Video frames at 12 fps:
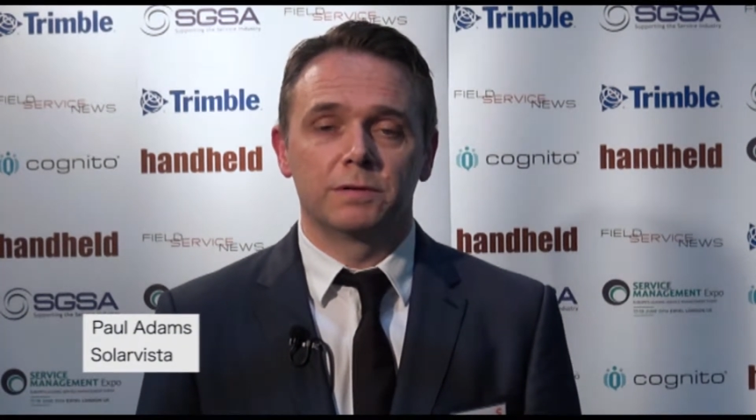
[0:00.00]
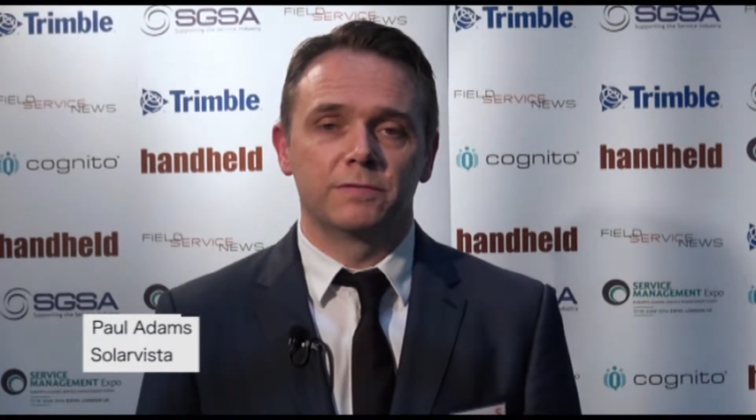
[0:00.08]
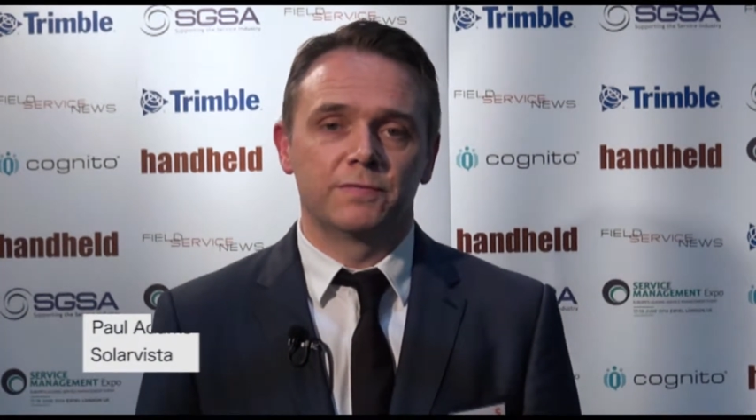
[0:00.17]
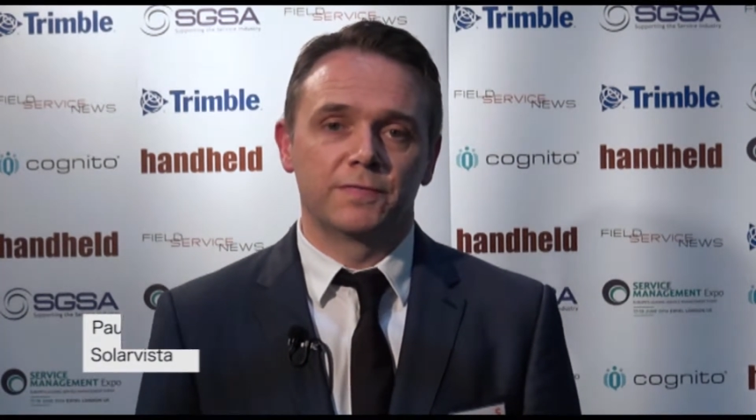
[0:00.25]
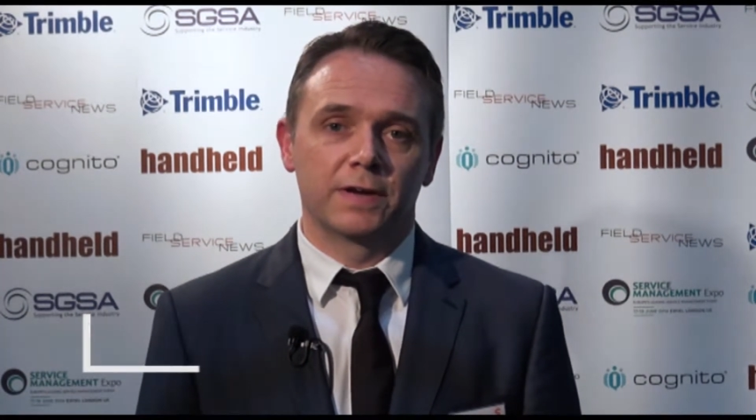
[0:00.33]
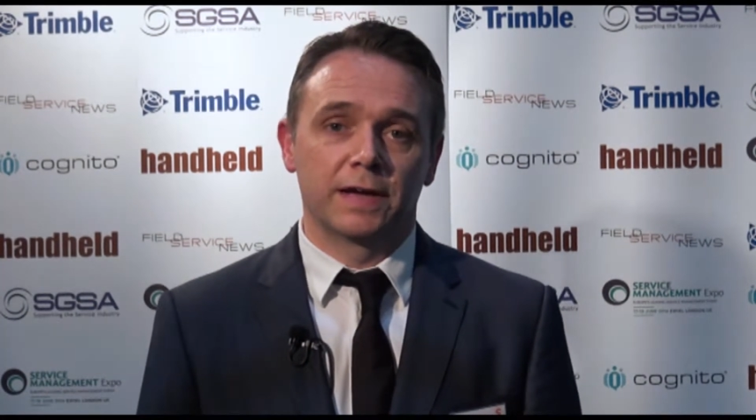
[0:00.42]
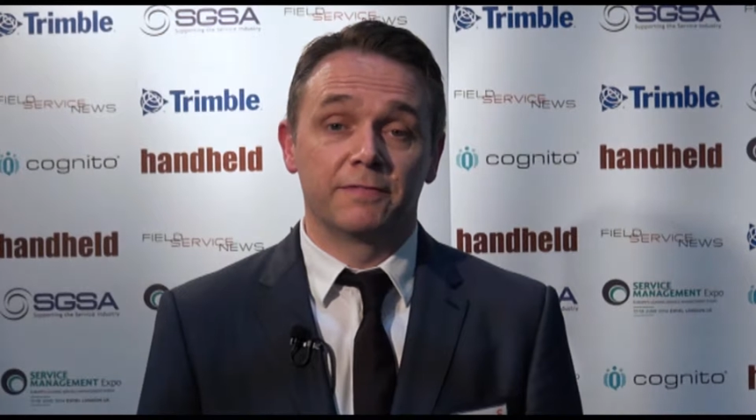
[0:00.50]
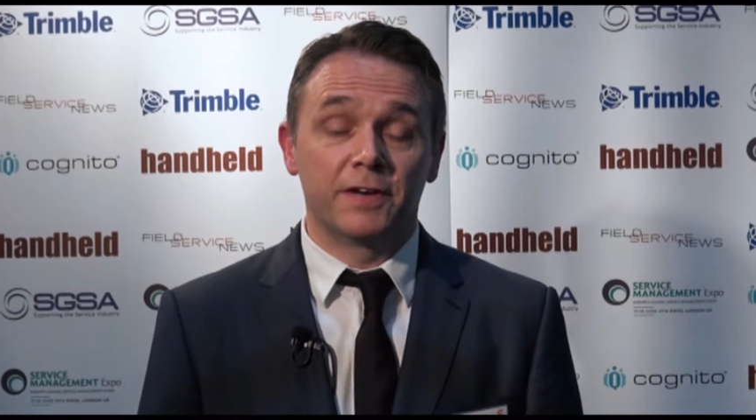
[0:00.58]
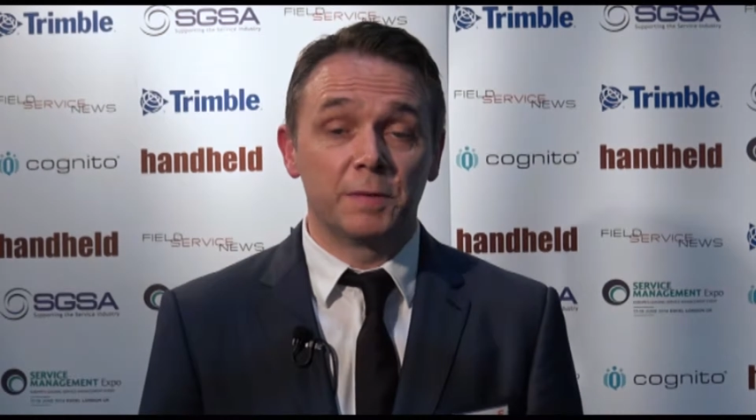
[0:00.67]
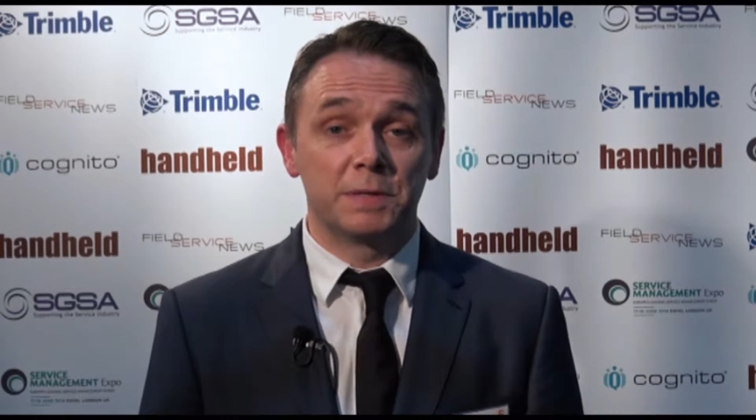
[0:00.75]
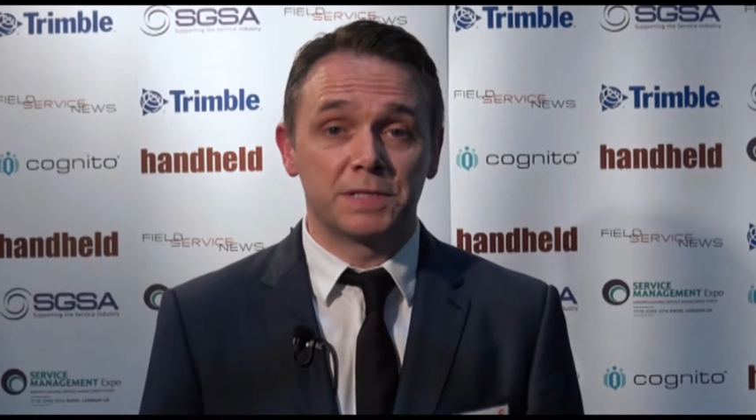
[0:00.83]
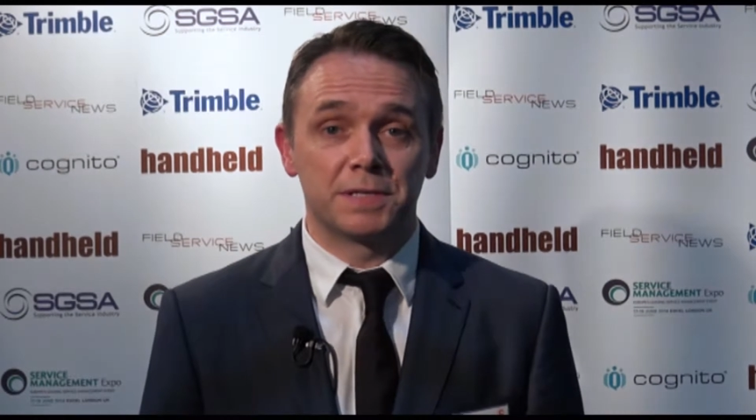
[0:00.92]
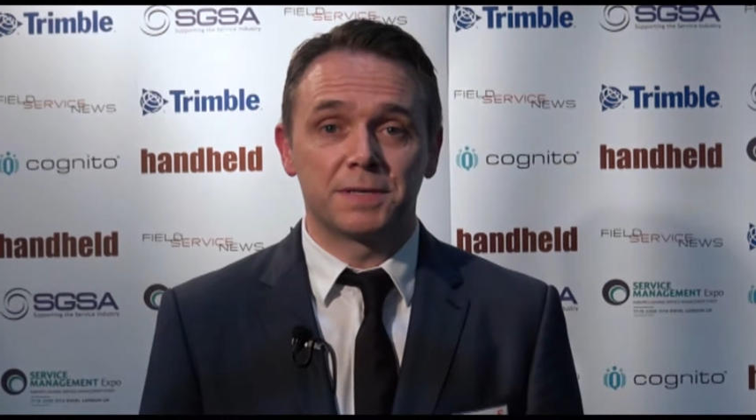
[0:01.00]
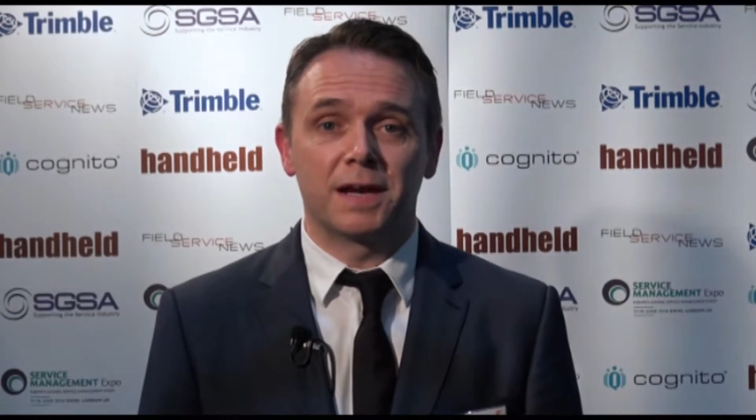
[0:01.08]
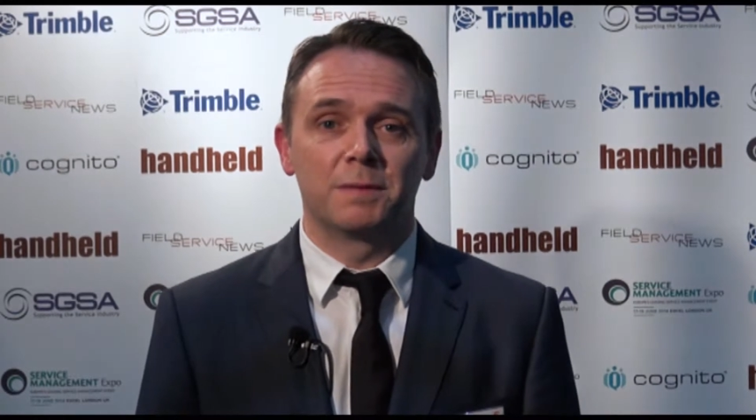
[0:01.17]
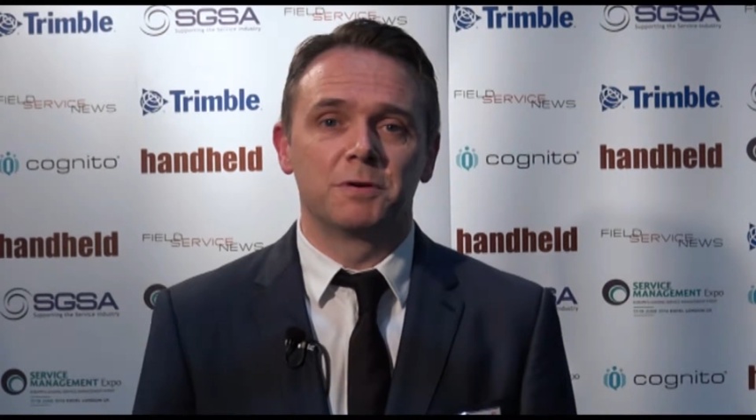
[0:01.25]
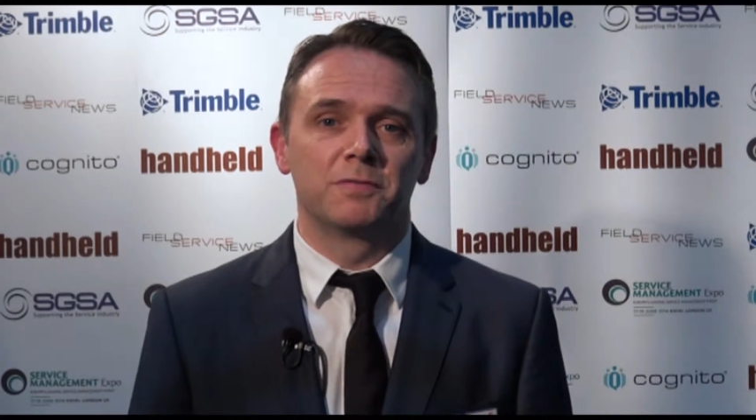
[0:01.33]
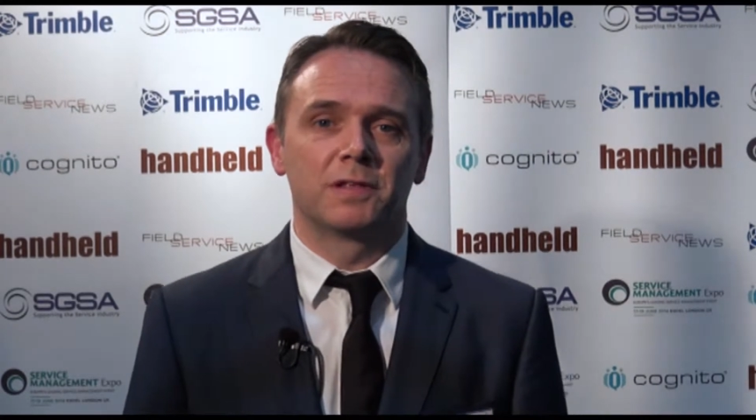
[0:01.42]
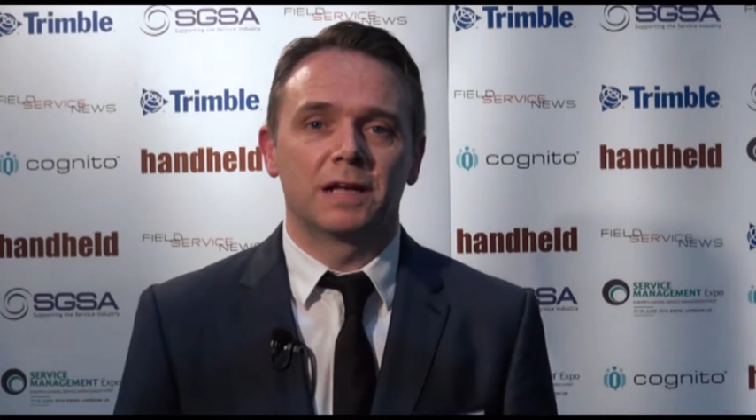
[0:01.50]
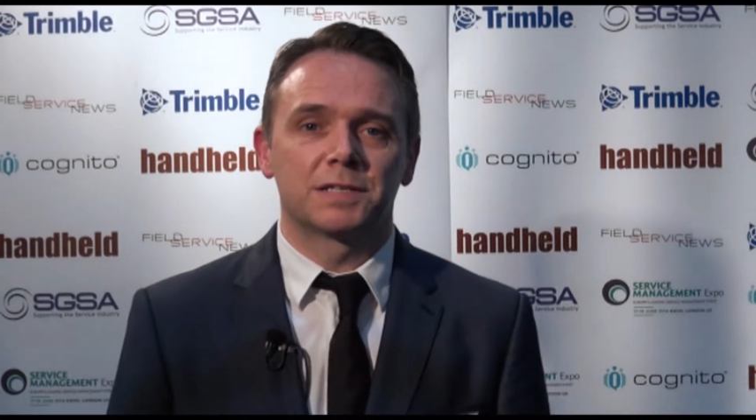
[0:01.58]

We've had a very busy time over the